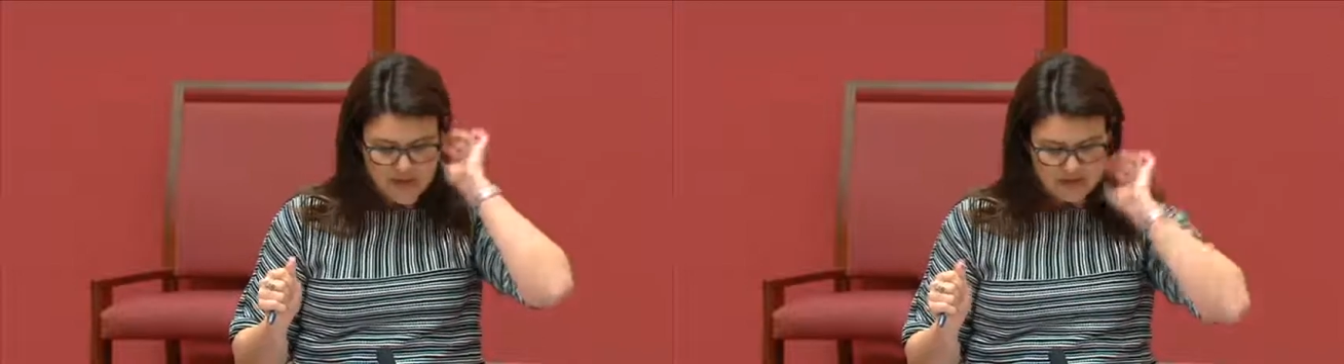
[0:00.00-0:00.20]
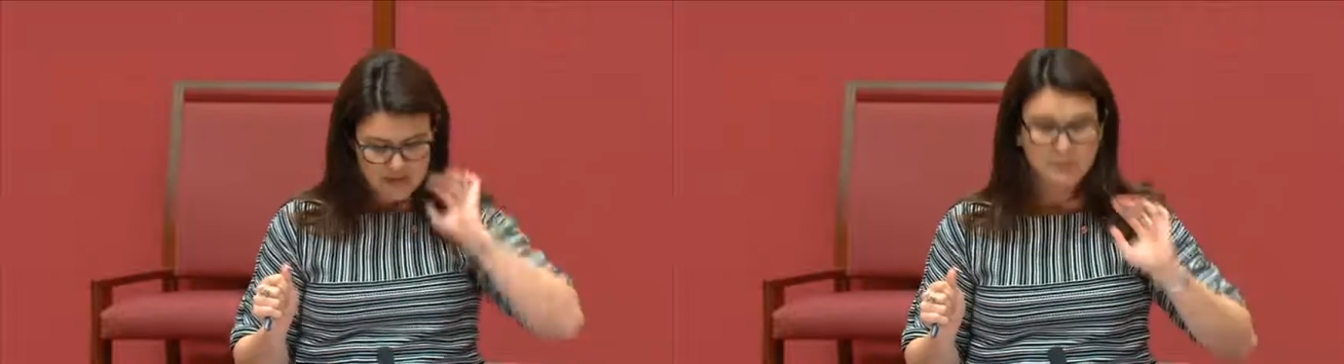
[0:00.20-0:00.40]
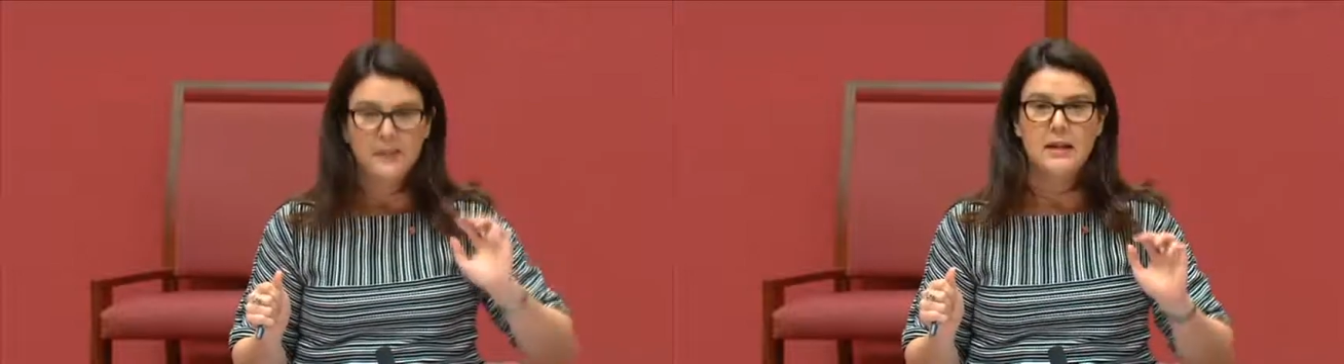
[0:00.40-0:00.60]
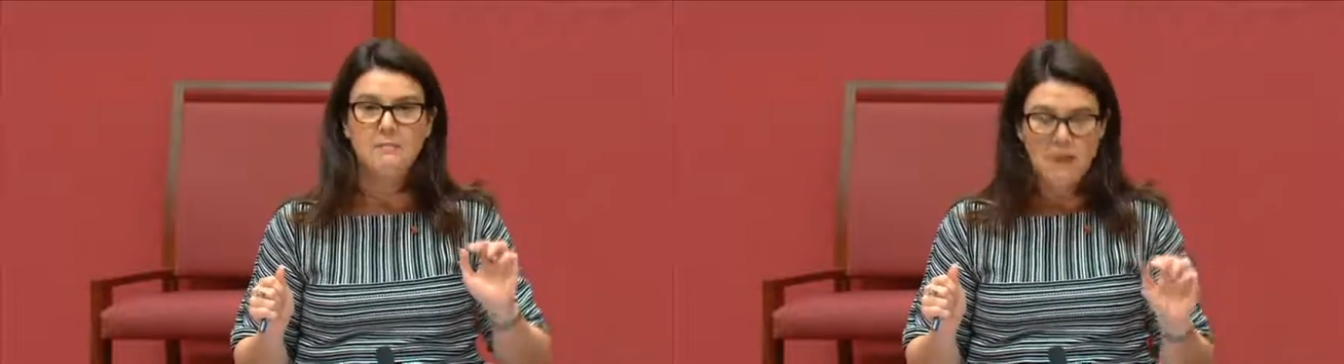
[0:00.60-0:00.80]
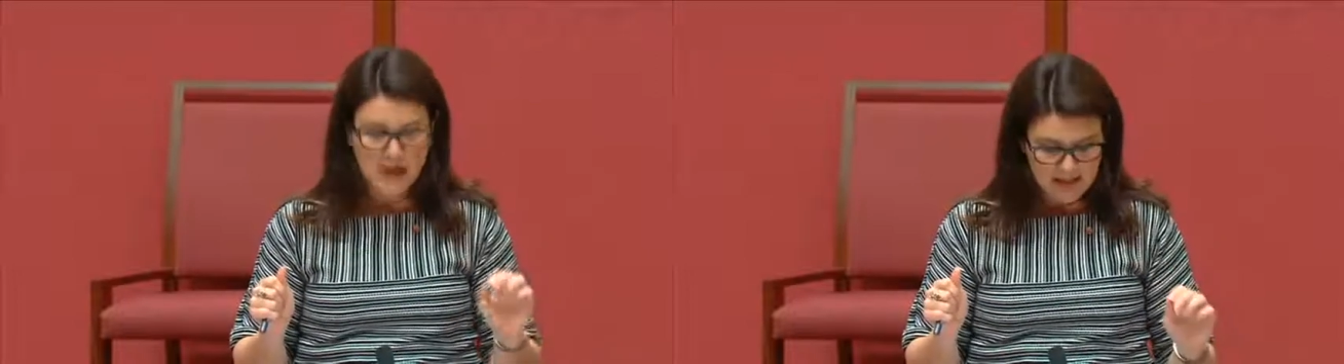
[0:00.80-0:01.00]
Delivery
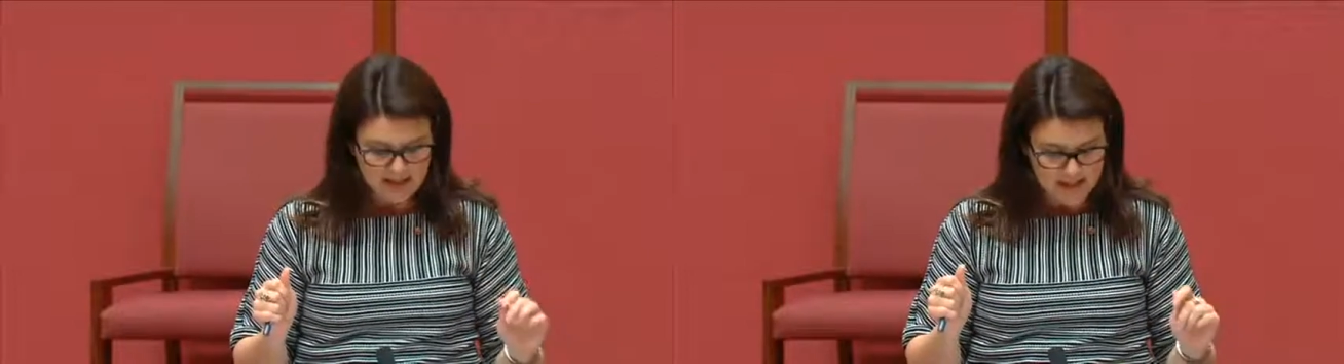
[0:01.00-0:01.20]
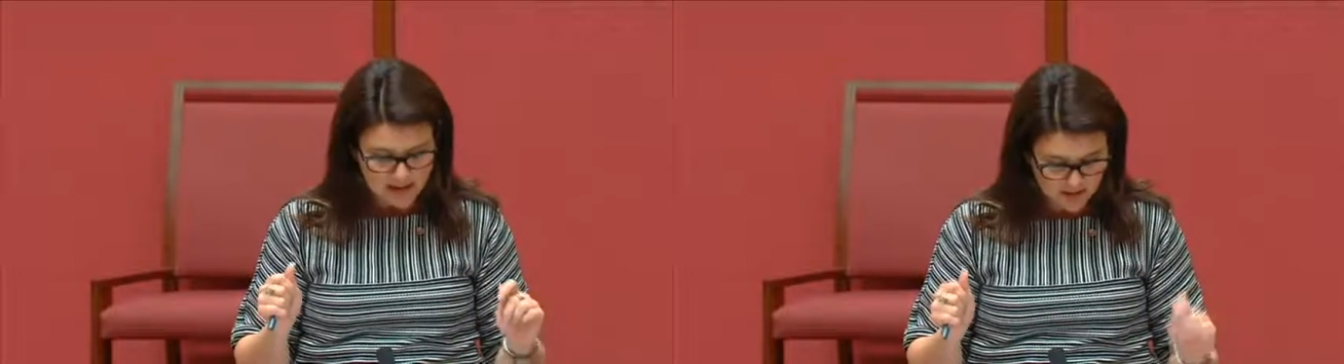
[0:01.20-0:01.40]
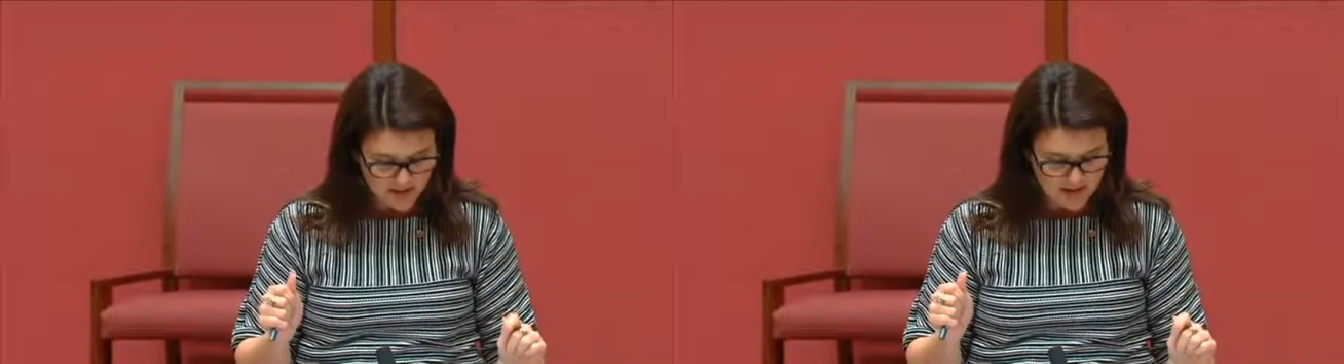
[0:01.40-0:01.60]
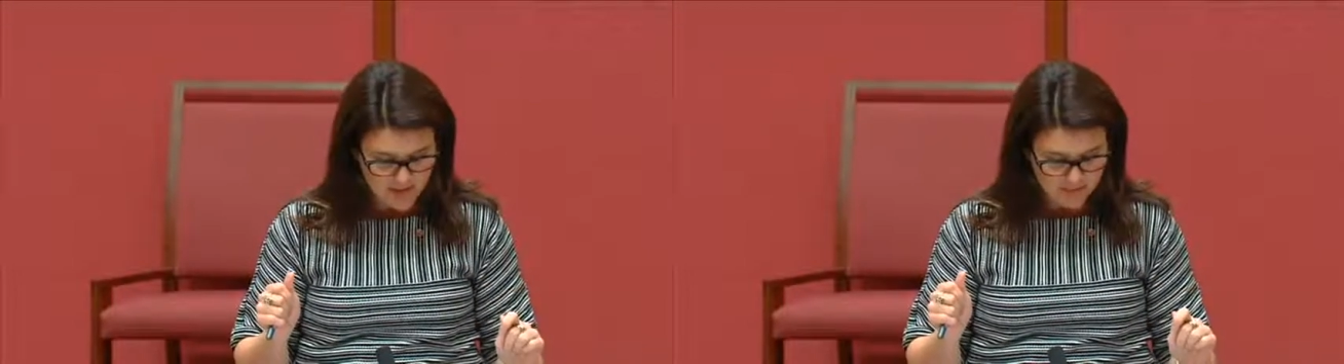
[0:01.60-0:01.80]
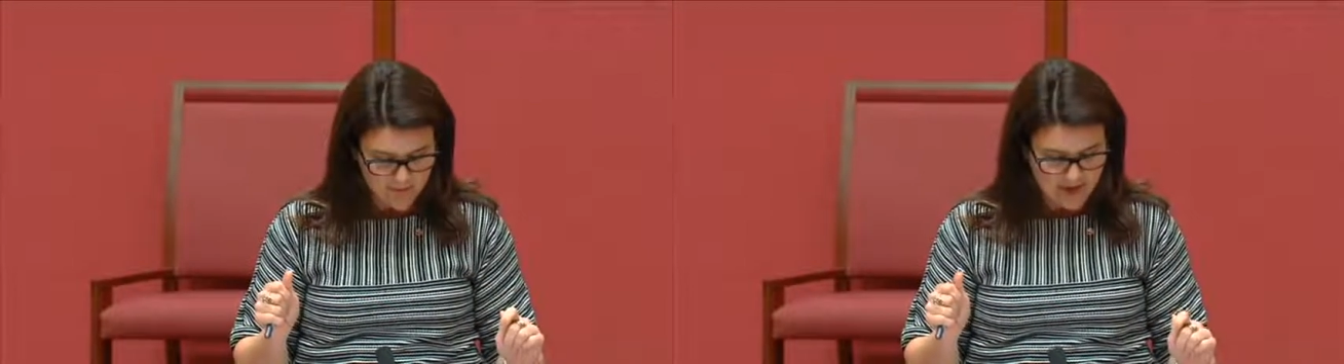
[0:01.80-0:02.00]
Pilots
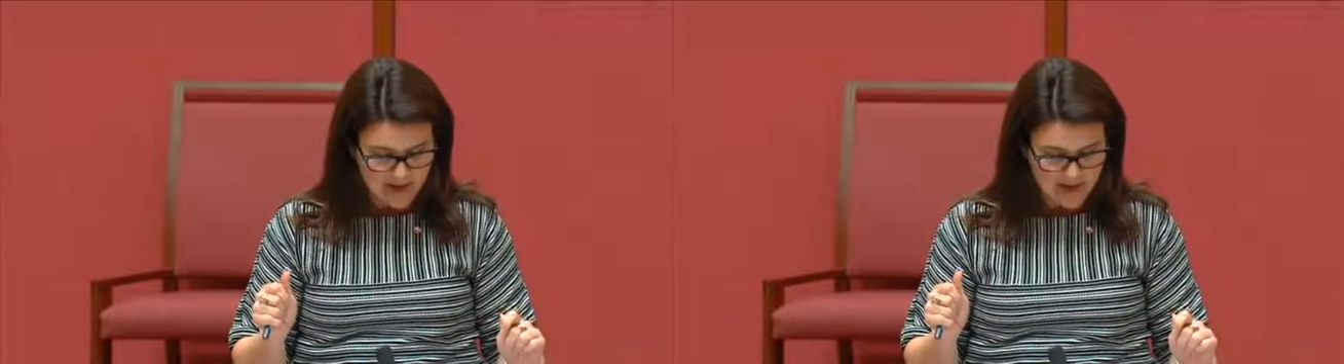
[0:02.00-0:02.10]
Initiative.